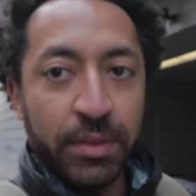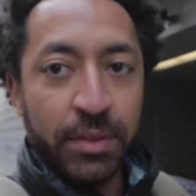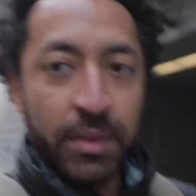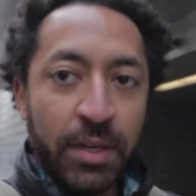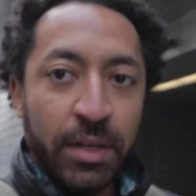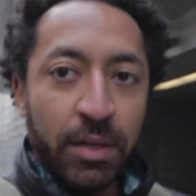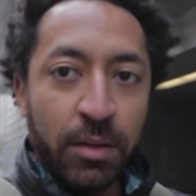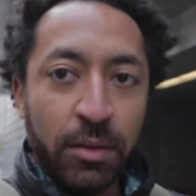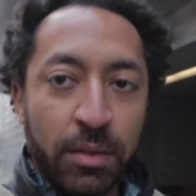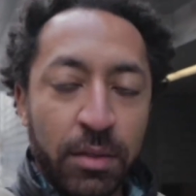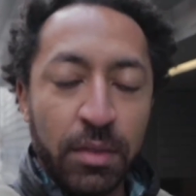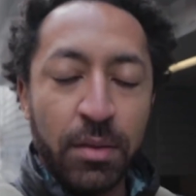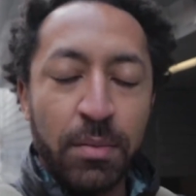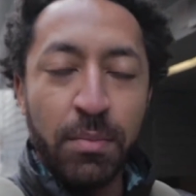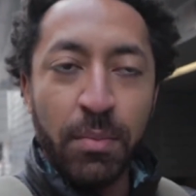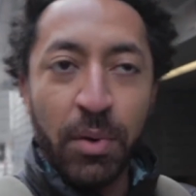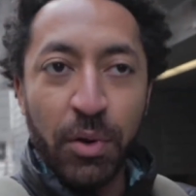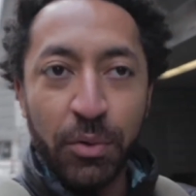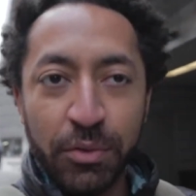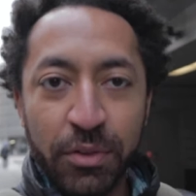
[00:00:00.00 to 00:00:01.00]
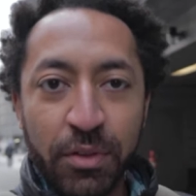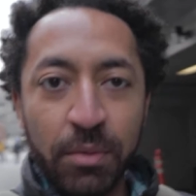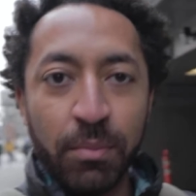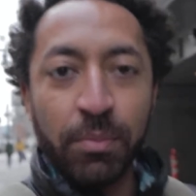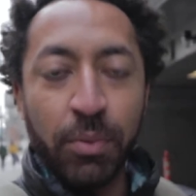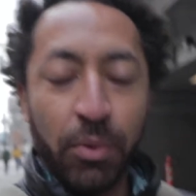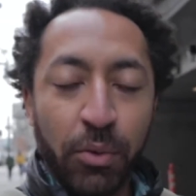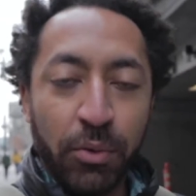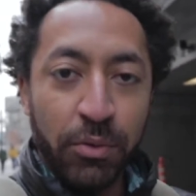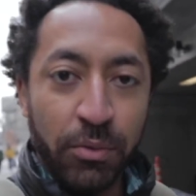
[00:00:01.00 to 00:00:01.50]
I think the most
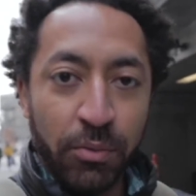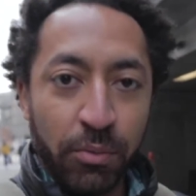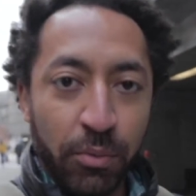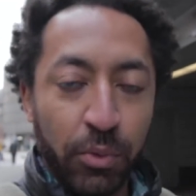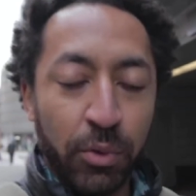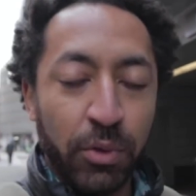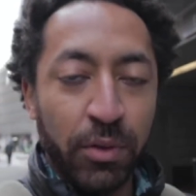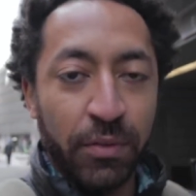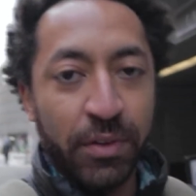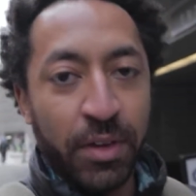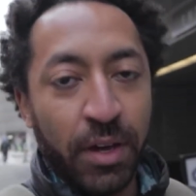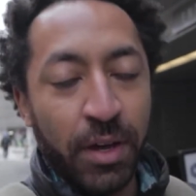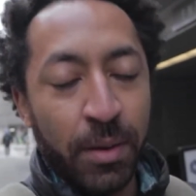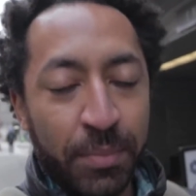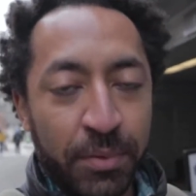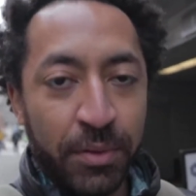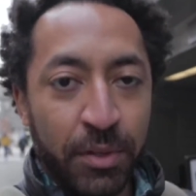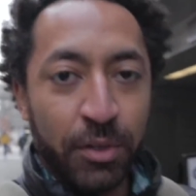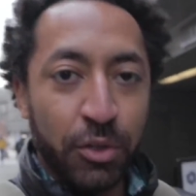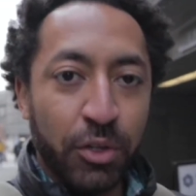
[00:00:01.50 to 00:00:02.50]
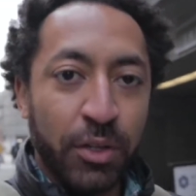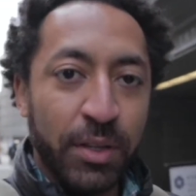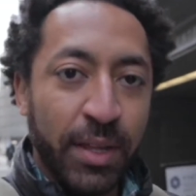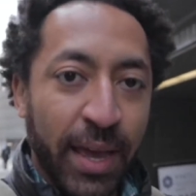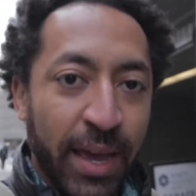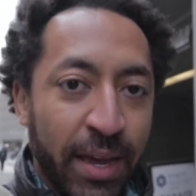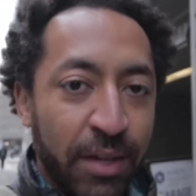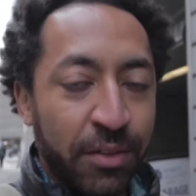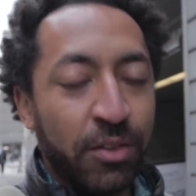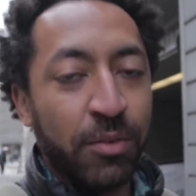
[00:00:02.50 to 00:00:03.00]
important rule of composition
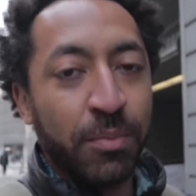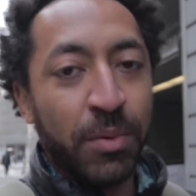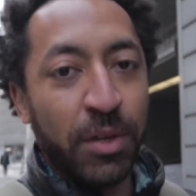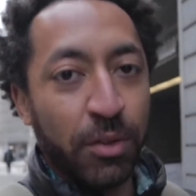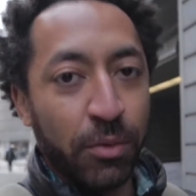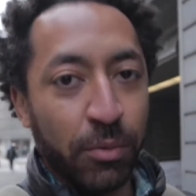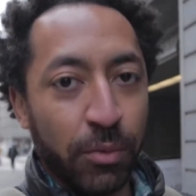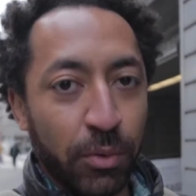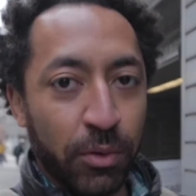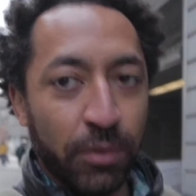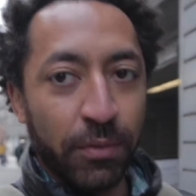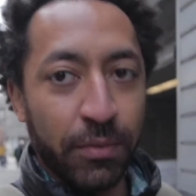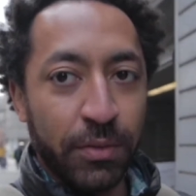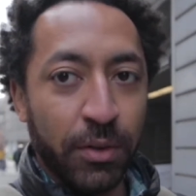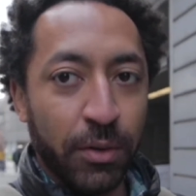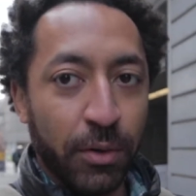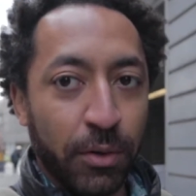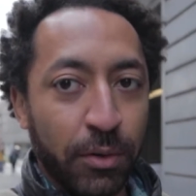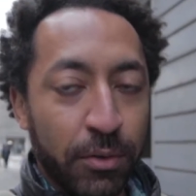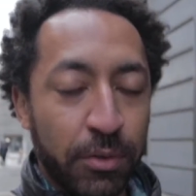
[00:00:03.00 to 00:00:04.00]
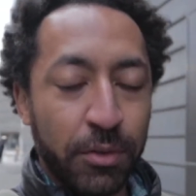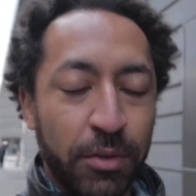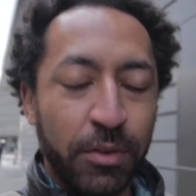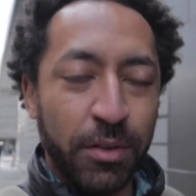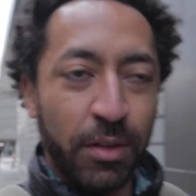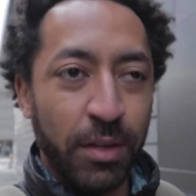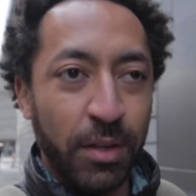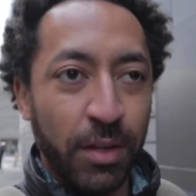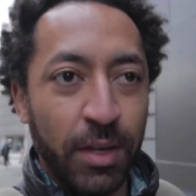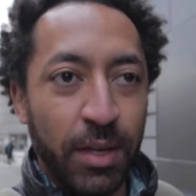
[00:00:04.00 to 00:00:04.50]
has to be the rule of thirds.